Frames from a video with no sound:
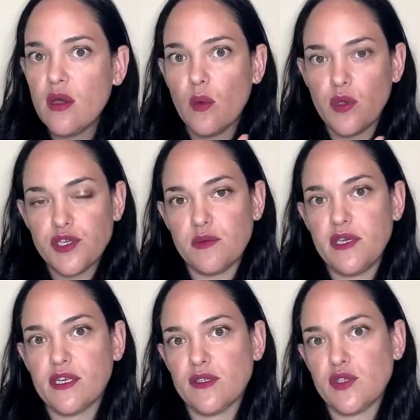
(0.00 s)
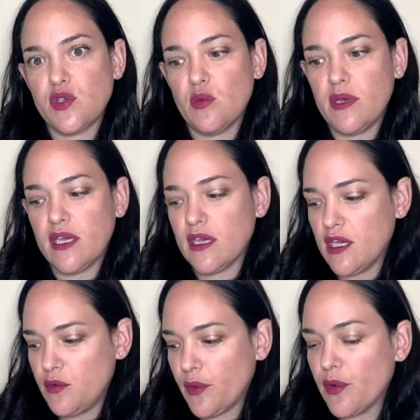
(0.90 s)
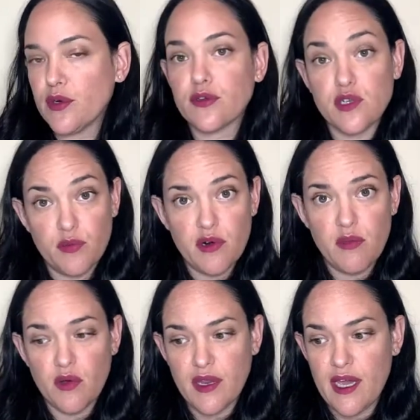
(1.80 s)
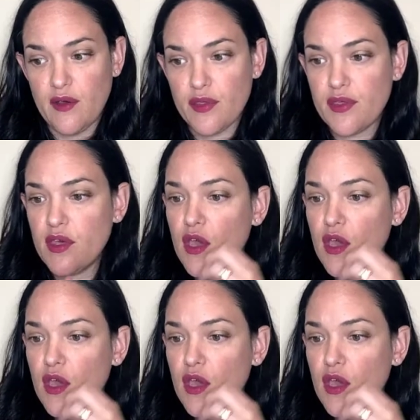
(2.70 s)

we should be consuming in order to promote health.